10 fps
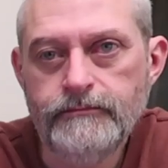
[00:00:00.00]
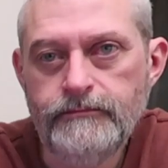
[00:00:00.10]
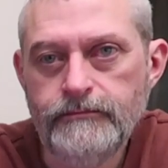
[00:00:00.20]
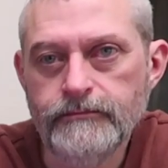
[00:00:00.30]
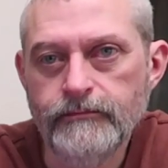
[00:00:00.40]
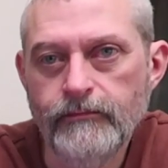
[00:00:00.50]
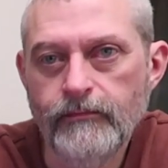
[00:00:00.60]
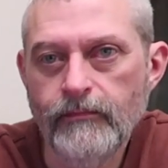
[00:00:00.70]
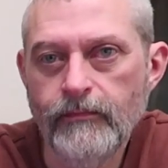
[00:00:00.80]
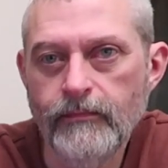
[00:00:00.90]

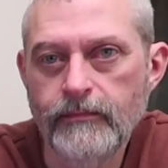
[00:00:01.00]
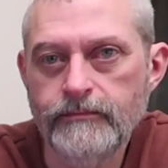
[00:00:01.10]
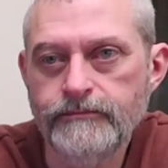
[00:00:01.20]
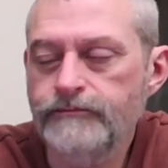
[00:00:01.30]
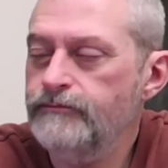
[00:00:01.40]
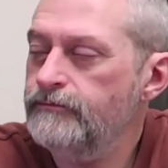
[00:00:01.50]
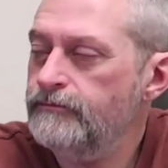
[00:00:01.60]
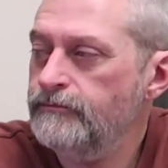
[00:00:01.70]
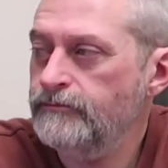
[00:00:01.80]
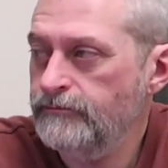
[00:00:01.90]

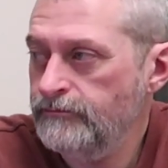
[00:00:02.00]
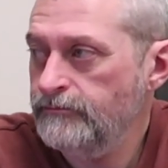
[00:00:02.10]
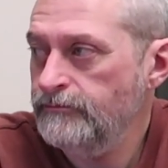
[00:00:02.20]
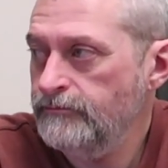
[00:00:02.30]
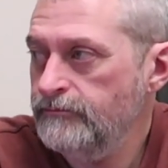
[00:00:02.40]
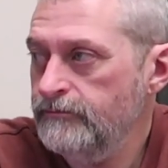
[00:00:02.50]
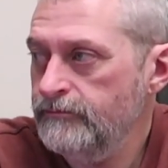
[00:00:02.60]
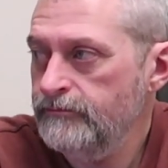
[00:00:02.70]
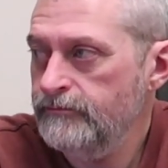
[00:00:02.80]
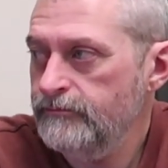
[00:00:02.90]

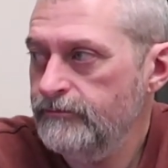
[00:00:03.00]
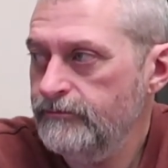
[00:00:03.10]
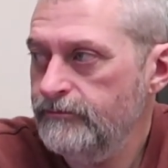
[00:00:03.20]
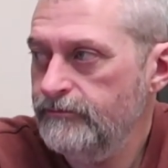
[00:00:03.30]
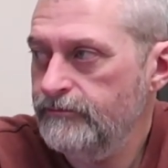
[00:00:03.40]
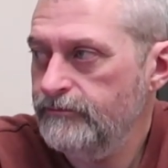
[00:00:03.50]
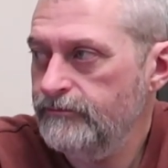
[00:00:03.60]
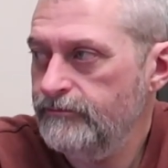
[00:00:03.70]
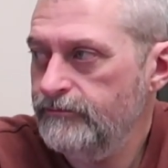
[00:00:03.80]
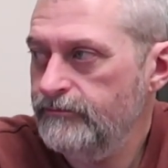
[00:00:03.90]

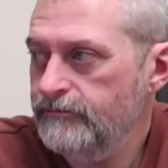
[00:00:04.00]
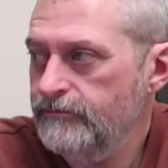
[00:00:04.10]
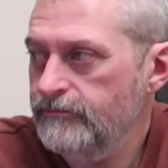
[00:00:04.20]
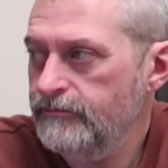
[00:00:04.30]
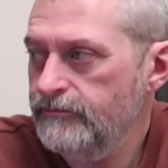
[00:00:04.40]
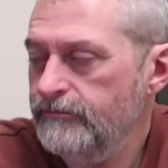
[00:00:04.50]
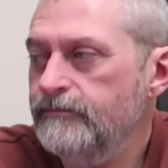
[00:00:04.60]
(not speaking)